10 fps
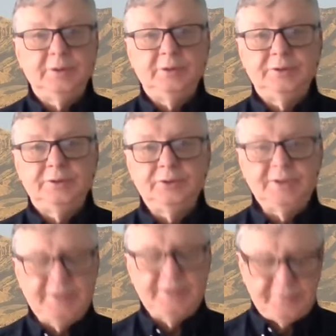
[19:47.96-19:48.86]
So
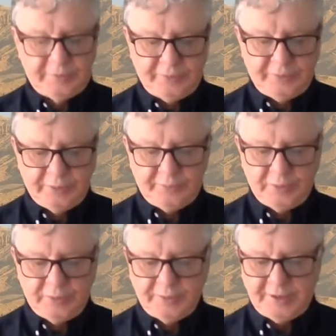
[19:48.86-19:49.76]
this gives a view of
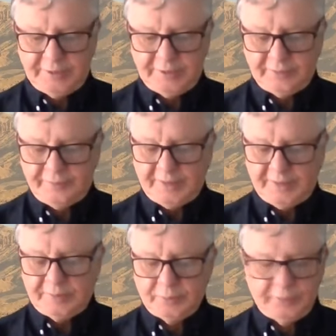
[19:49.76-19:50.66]
human nature
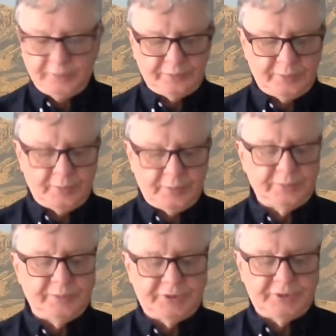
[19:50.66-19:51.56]
far removed from the
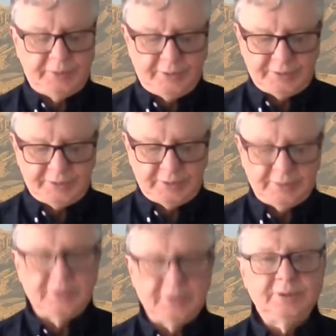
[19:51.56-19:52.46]
modern
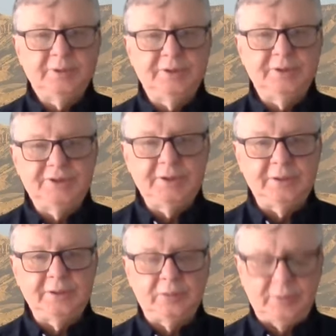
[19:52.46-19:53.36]
materialistic and
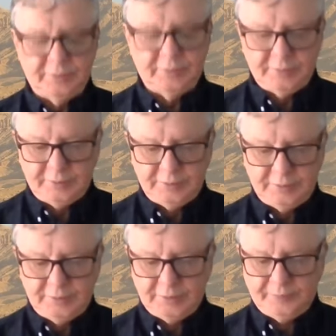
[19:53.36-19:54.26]
cynical one.
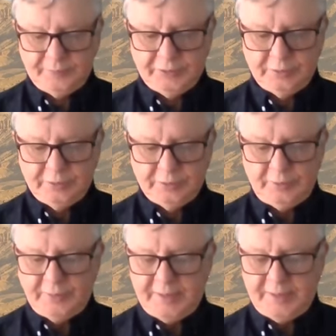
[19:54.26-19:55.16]

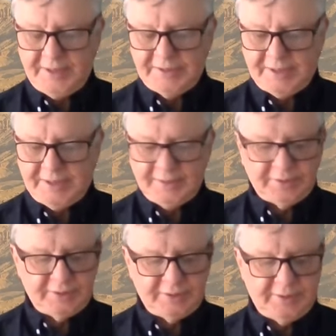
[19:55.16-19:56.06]
Only the mind's eye
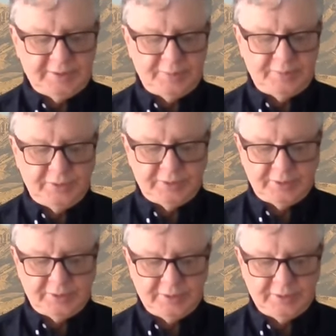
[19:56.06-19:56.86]
can see this beauty.